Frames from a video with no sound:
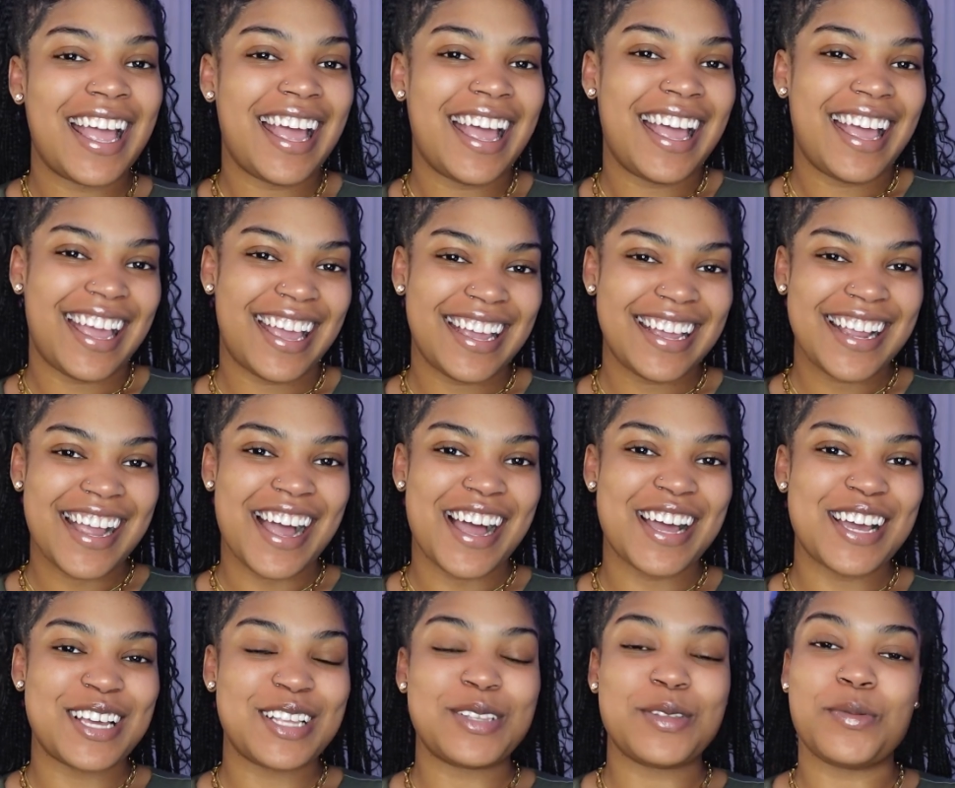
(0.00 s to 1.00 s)
Hey
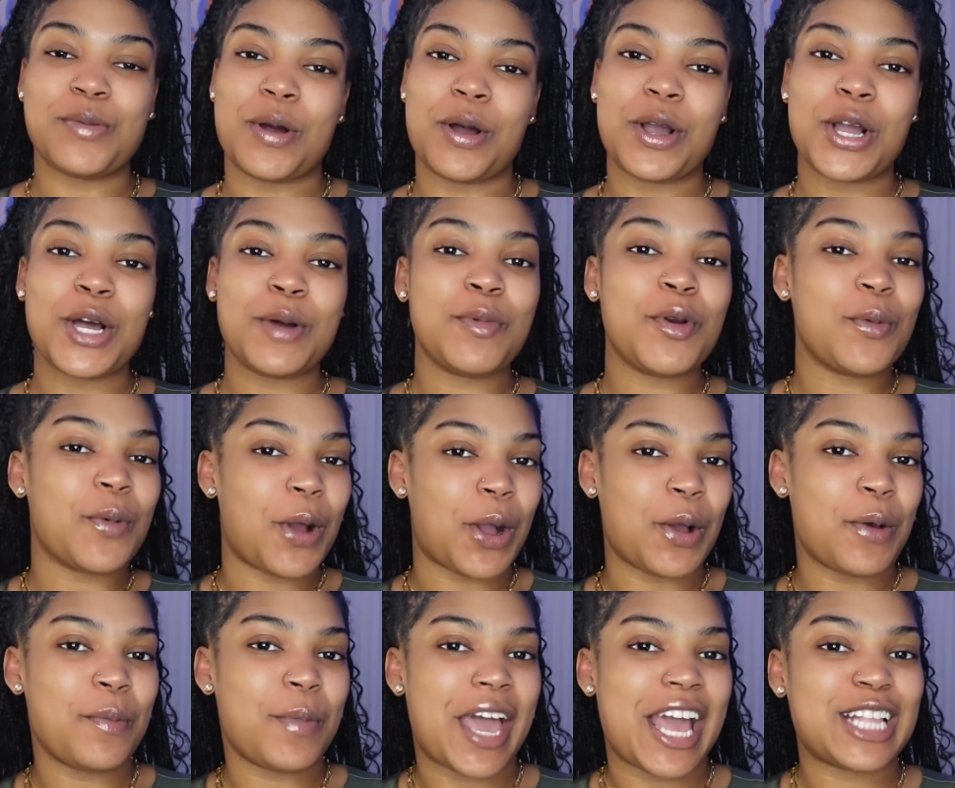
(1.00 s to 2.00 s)
guys,
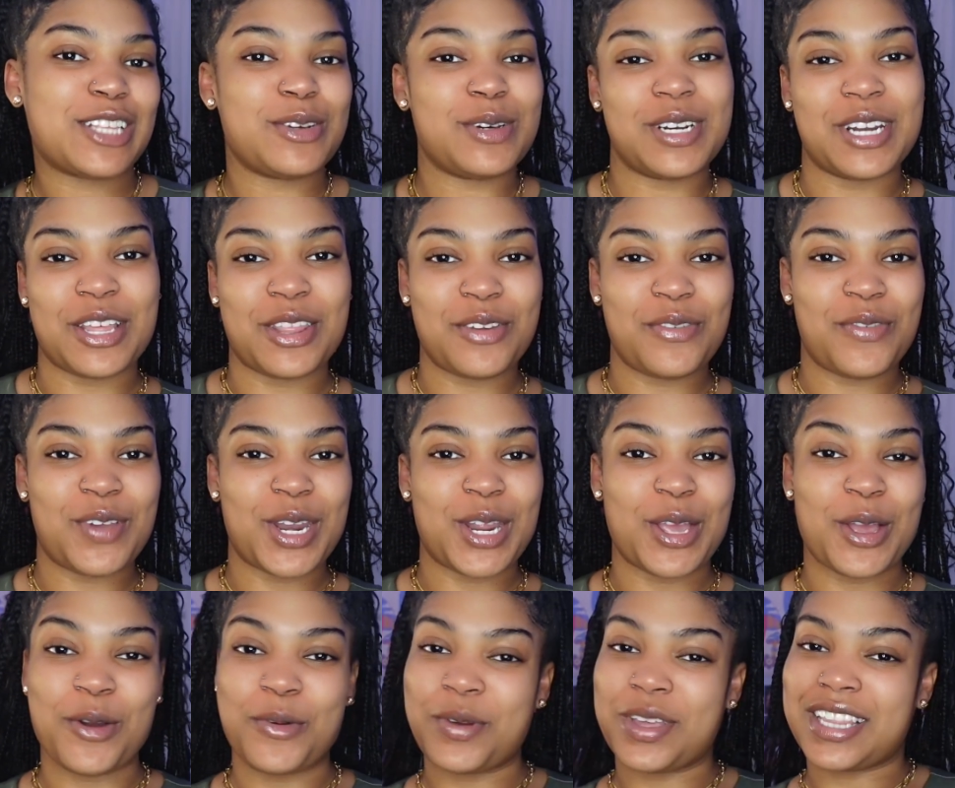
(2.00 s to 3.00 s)
welcome back to another
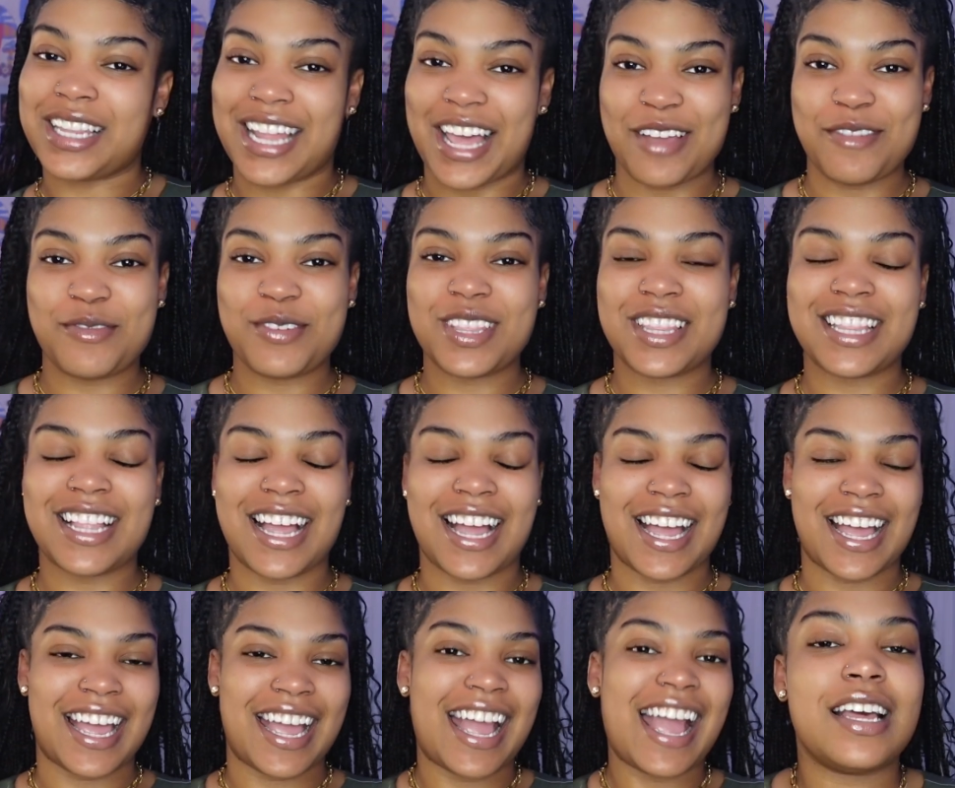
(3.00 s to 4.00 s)
video with Life with
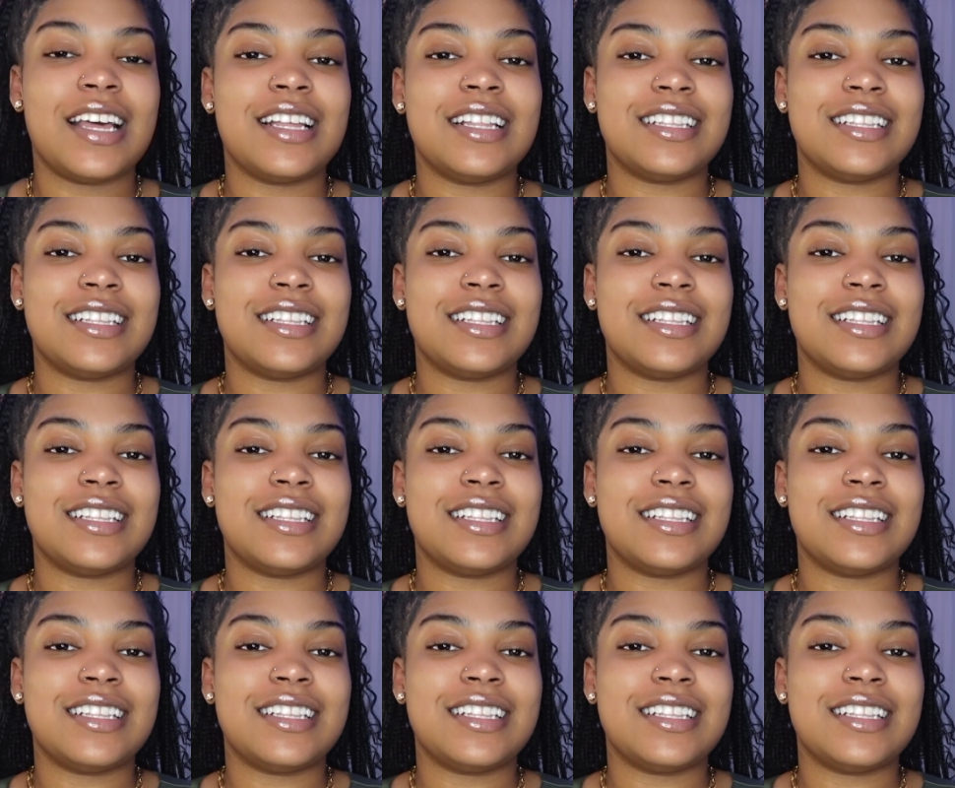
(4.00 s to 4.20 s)
Nye.